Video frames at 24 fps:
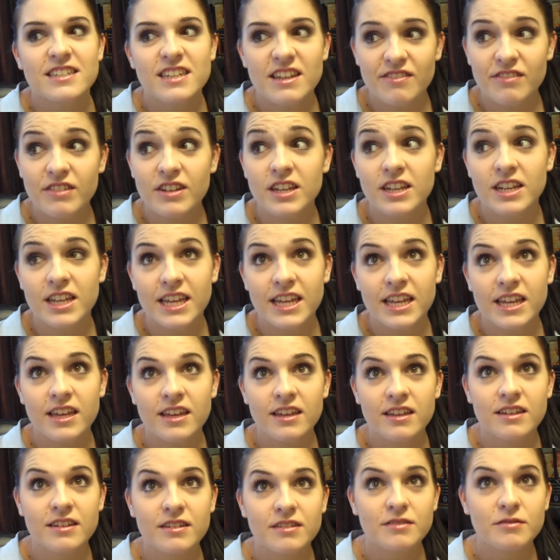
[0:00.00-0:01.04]
Definitely,
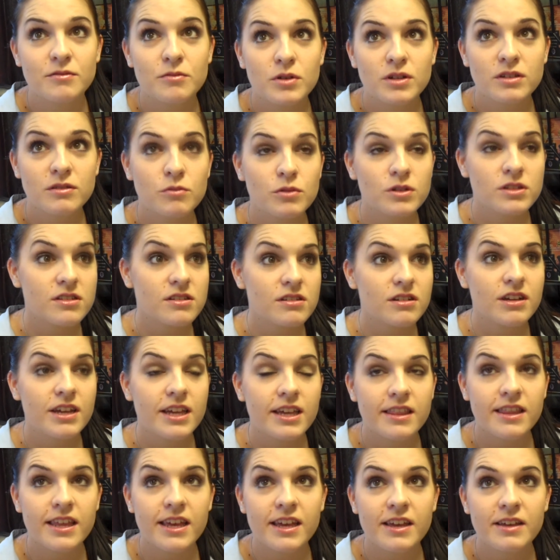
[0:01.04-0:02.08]
yeah. Once I
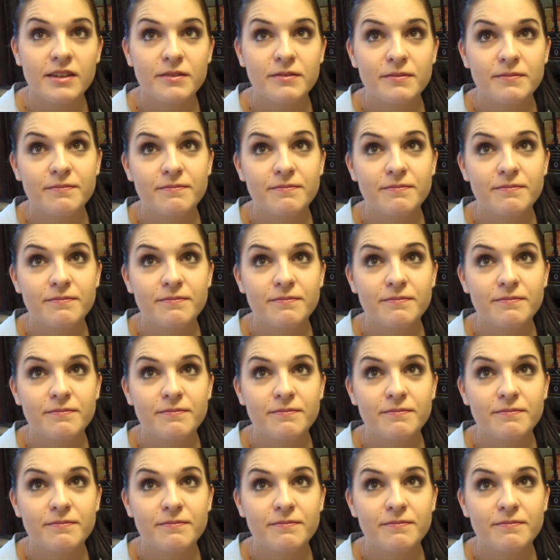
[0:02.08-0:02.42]
get there.